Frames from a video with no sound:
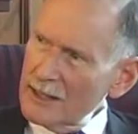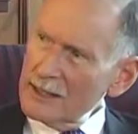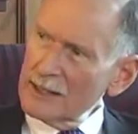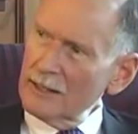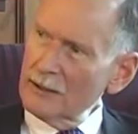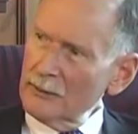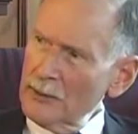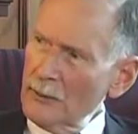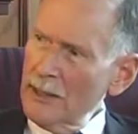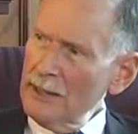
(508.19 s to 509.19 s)
I said, "Are
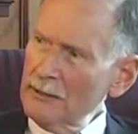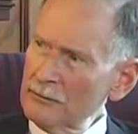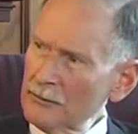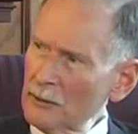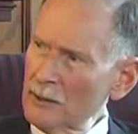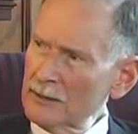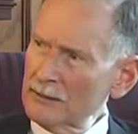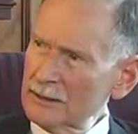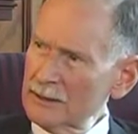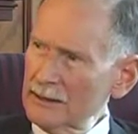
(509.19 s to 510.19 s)
we waiting for one of
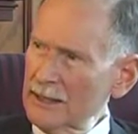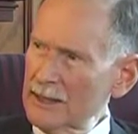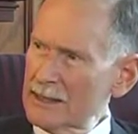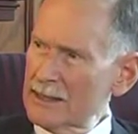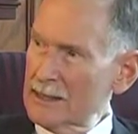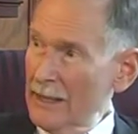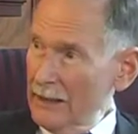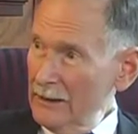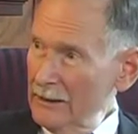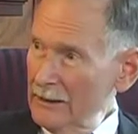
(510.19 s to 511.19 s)
us to get
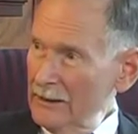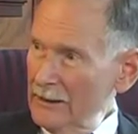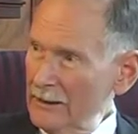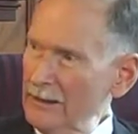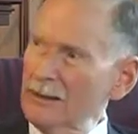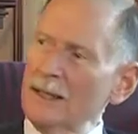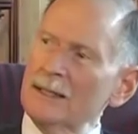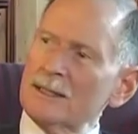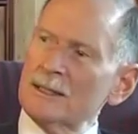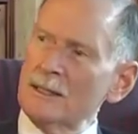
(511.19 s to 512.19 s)
sick?" And it
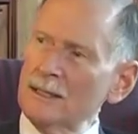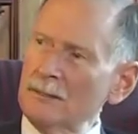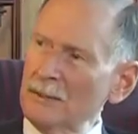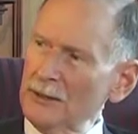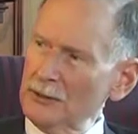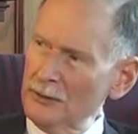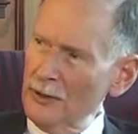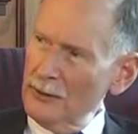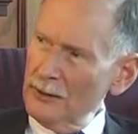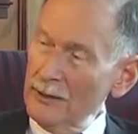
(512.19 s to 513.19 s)
kind of stuck in my
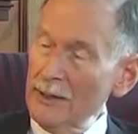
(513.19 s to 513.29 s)
throat,